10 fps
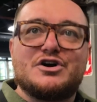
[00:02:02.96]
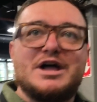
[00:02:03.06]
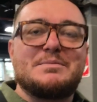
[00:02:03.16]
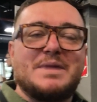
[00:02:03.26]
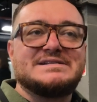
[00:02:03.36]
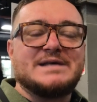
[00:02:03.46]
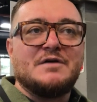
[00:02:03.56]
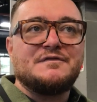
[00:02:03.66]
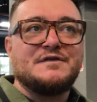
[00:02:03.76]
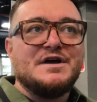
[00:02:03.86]
like
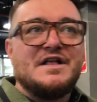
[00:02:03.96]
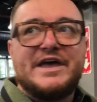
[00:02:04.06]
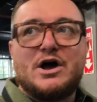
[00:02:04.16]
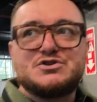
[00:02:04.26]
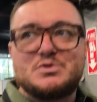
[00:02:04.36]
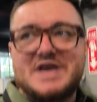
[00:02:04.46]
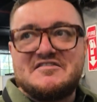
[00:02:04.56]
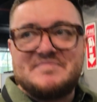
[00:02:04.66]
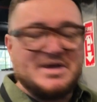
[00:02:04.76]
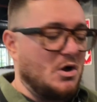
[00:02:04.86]
myself. They also
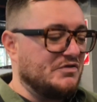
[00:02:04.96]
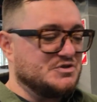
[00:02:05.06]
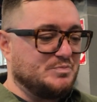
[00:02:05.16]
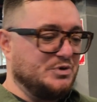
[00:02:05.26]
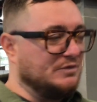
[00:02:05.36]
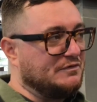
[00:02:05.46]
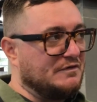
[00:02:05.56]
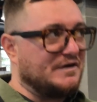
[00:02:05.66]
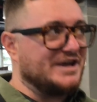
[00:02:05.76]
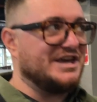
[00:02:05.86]
gave me all these beautiful
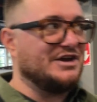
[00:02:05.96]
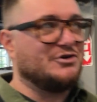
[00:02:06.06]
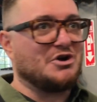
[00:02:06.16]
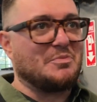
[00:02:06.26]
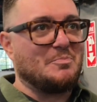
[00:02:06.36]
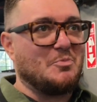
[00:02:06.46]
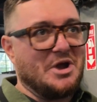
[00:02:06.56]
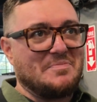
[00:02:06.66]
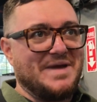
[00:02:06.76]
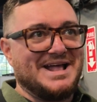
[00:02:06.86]
Viking
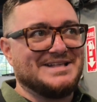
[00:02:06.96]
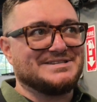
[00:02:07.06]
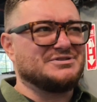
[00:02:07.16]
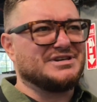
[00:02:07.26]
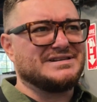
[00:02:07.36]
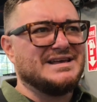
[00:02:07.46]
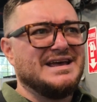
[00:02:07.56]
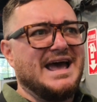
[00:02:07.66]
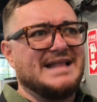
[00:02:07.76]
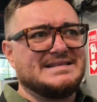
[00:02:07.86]
cookware pans. Which
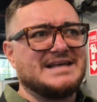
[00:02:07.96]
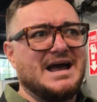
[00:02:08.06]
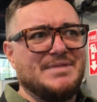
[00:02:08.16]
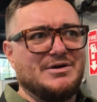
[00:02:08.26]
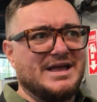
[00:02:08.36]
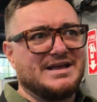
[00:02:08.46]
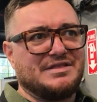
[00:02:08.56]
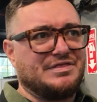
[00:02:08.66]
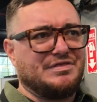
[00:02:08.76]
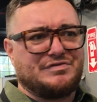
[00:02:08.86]
at the time, they were
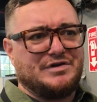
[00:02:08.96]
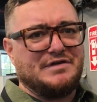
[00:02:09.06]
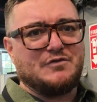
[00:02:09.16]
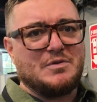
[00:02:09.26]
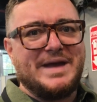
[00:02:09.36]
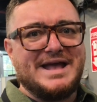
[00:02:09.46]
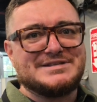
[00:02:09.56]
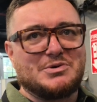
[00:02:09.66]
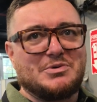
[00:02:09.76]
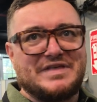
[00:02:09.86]
like 3 or 4 pans
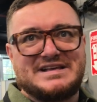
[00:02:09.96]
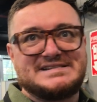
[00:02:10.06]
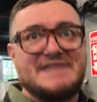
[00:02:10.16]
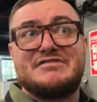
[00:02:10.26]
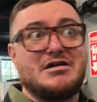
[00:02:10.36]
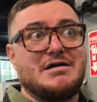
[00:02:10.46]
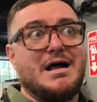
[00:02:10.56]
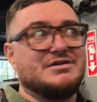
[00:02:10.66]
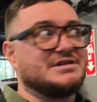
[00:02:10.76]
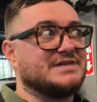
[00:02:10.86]
that were worth like $700.
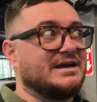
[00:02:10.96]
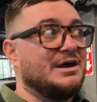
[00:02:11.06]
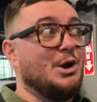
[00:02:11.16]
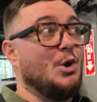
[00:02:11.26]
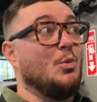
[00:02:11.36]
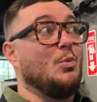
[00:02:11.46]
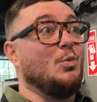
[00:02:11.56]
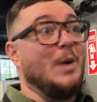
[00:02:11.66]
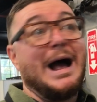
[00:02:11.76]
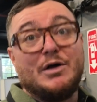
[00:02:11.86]
I was like,
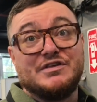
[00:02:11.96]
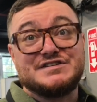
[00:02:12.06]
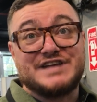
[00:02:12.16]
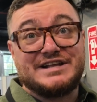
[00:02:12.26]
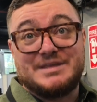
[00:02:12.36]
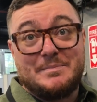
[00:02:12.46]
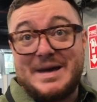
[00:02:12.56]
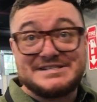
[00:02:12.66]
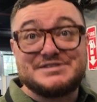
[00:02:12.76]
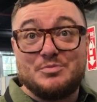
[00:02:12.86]
wow, this is like the
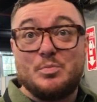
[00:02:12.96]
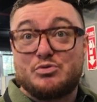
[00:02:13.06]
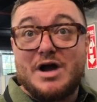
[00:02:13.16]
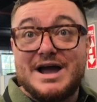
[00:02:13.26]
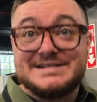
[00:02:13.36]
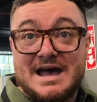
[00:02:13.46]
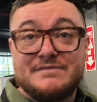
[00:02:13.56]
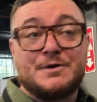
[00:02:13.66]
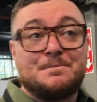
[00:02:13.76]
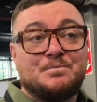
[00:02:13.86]
best prize
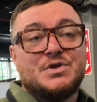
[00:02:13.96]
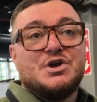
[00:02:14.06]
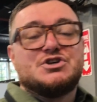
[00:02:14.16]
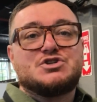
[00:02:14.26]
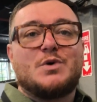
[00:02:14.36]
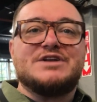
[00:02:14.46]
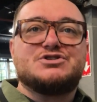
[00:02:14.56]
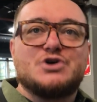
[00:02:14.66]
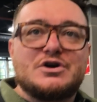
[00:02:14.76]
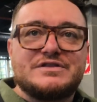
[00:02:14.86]
ever. So I
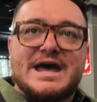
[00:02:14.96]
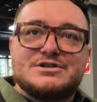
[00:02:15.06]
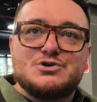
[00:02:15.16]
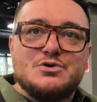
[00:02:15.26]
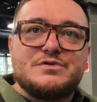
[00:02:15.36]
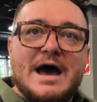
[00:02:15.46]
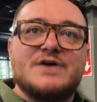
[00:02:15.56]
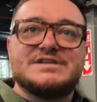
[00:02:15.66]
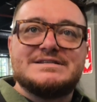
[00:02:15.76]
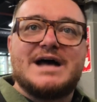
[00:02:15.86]
took that
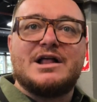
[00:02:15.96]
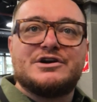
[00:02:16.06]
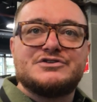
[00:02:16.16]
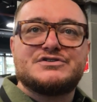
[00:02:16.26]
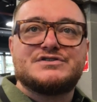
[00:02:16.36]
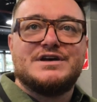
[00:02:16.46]
$2,000